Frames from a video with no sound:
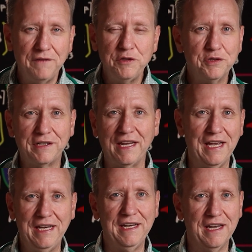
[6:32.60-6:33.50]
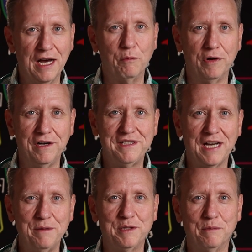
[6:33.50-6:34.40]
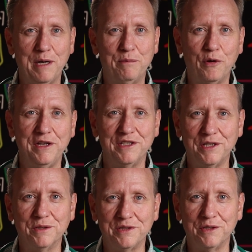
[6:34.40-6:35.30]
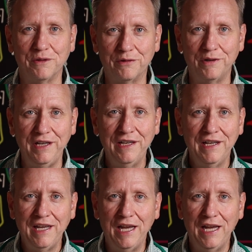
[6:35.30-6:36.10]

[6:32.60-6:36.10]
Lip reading: If you took any number and times it by 0.003,